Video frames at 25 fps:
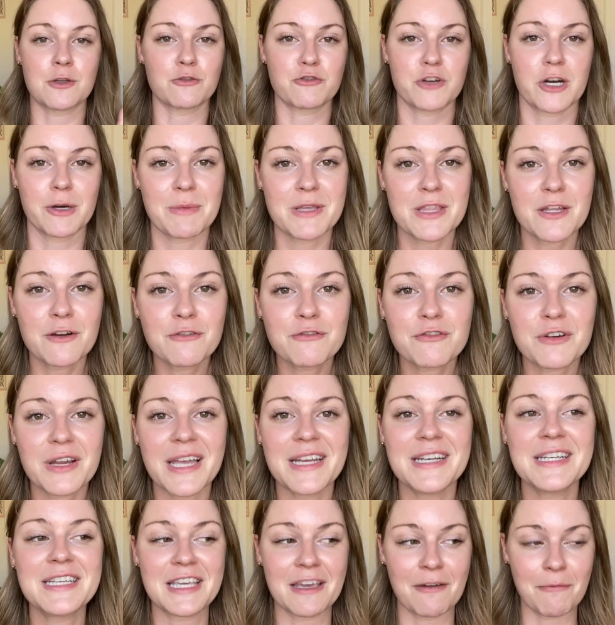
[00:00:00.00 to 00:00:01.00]
to be their
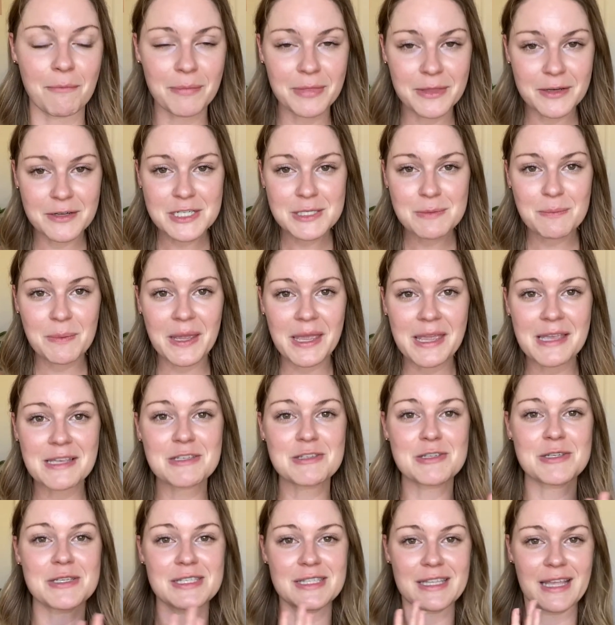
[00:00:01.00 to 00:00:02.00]
friend, give them their space,
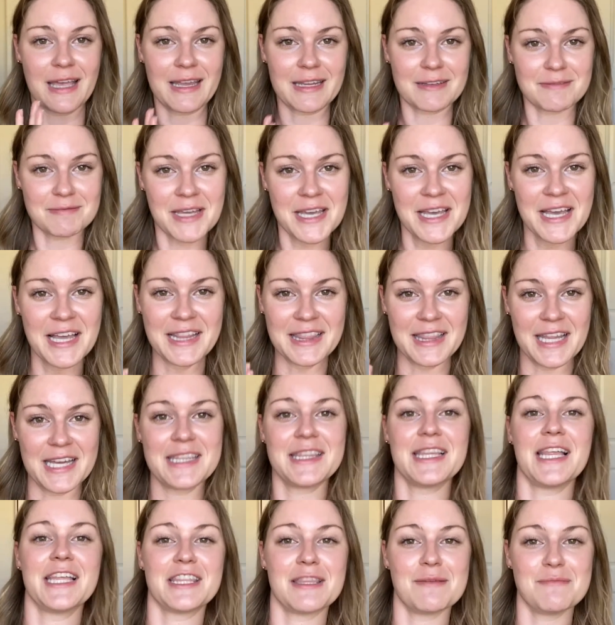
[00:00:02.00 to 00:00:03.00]
just like let
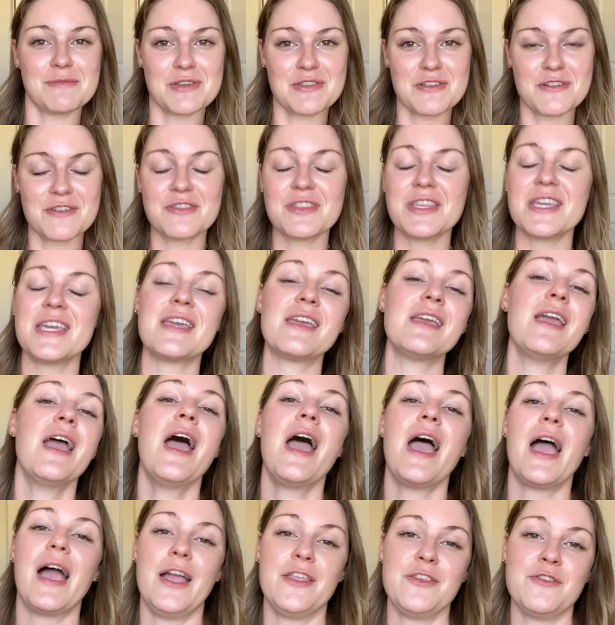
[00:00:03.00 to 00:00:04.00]
them do their thing,
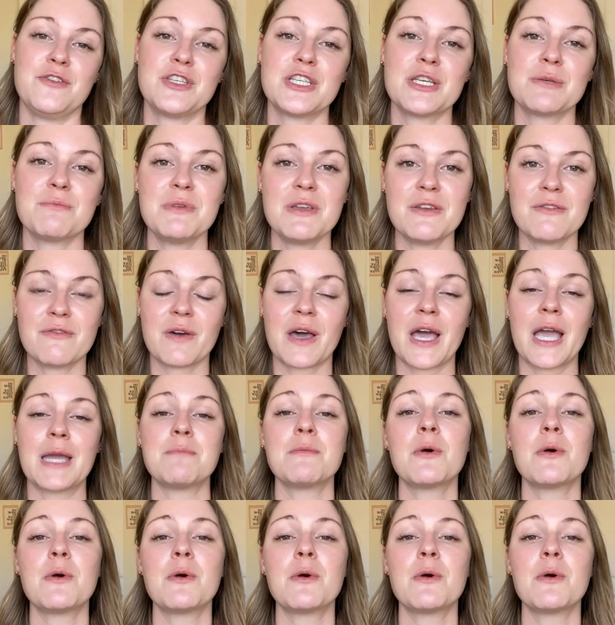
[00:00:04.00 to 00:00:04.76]
and you should be fine.